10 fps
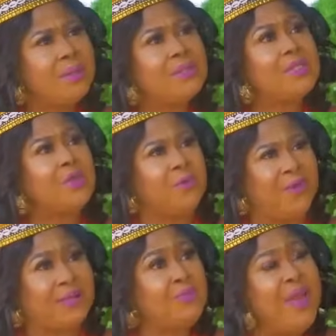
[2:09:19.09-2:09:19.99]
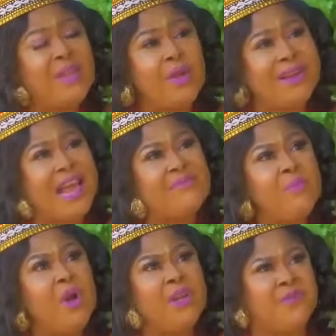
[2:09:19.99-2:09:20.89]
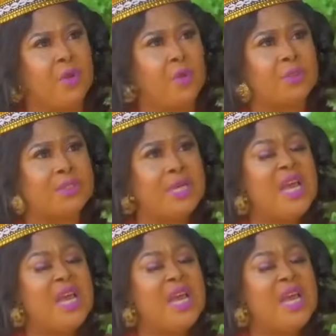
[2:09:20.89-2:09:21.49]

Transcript: suffer, to make your life more difficult.